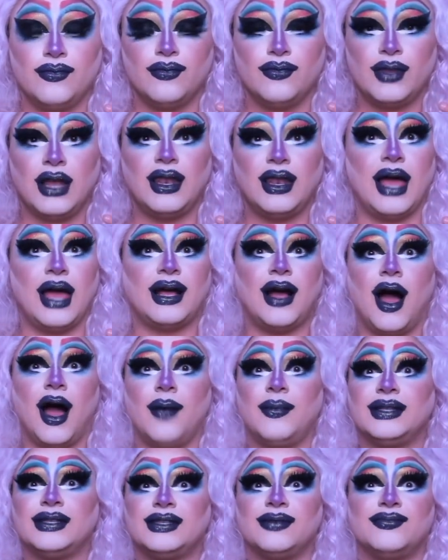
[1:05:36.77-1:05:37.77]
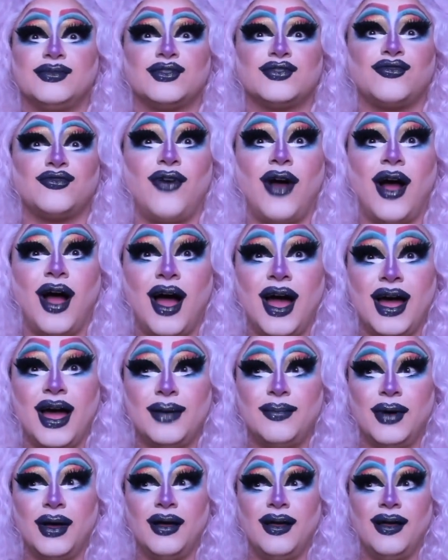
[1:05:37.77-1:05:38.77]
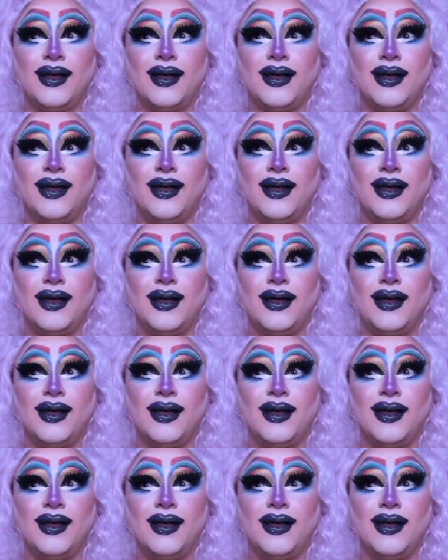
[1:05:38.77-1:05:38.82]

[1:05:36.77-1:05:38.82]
Like, comment, subscribe.